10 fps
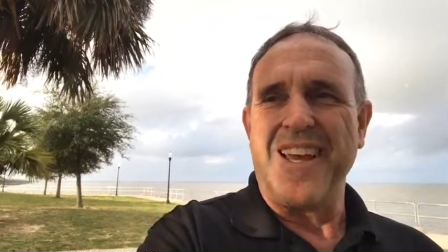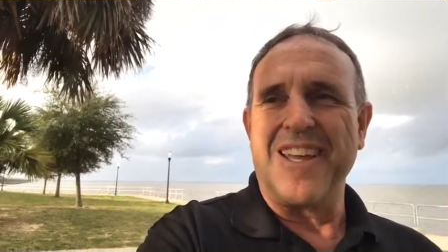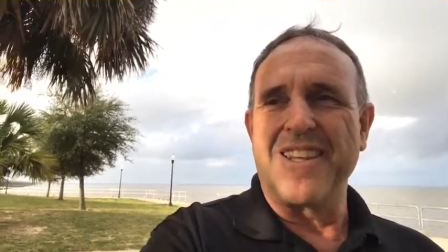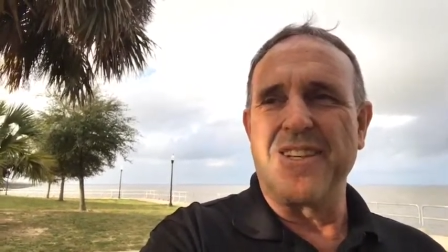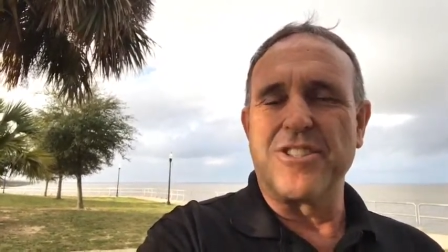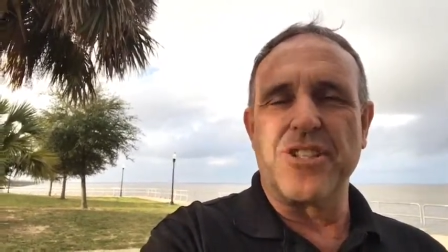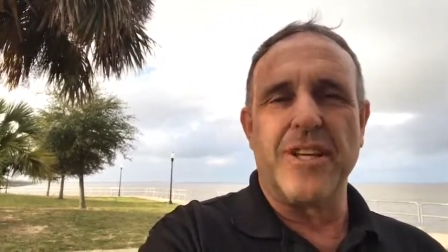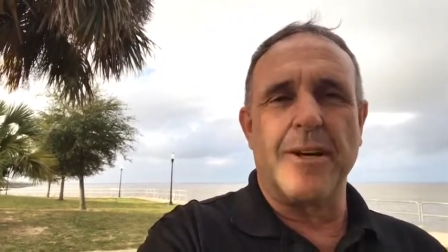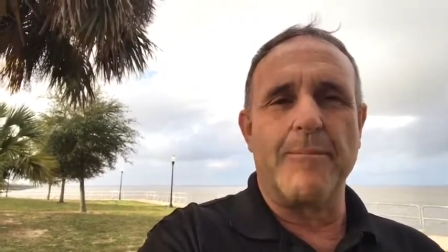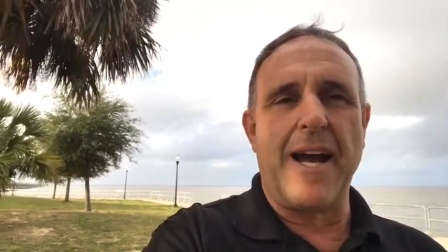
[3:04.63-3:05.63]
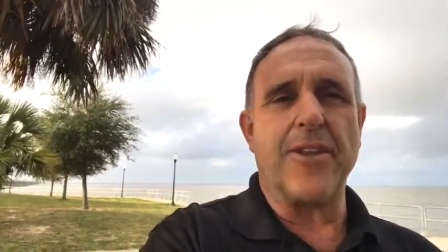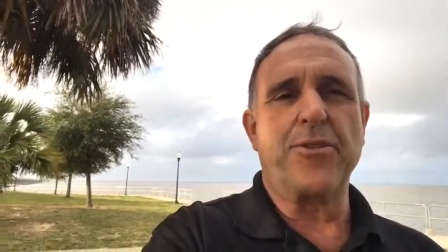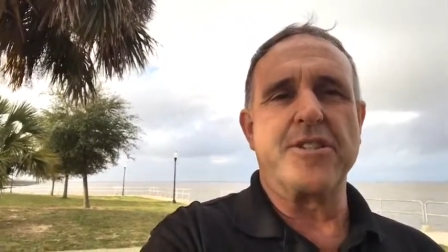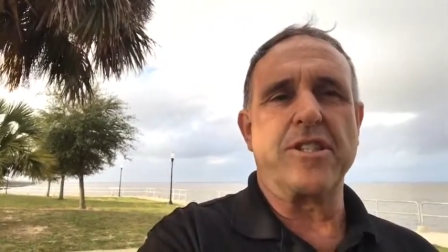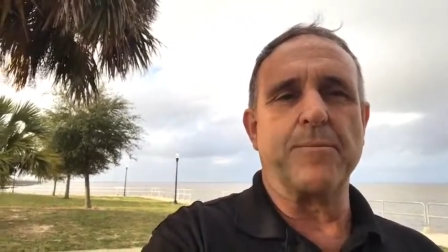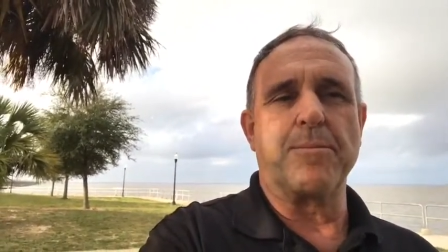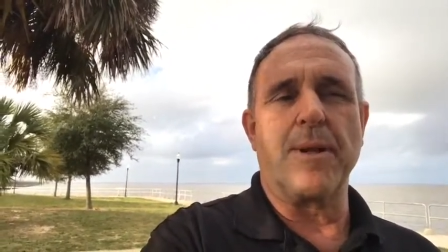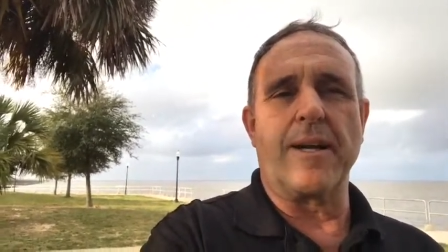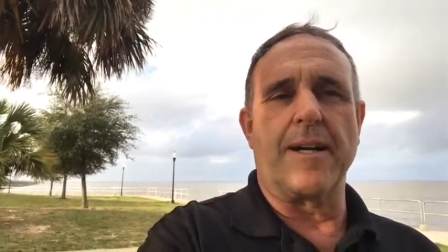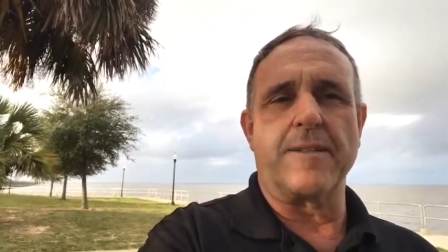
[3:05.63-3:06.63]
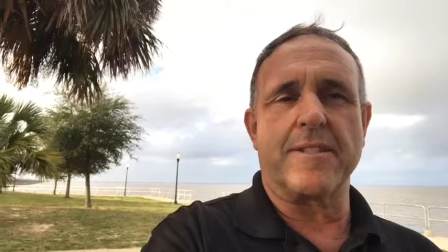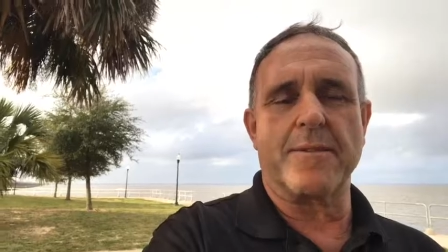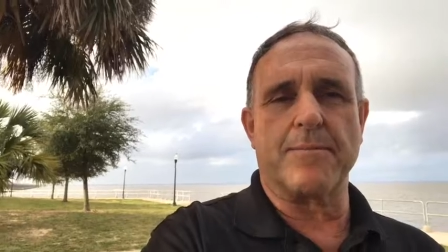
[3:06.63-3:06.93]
and the mouth was uh,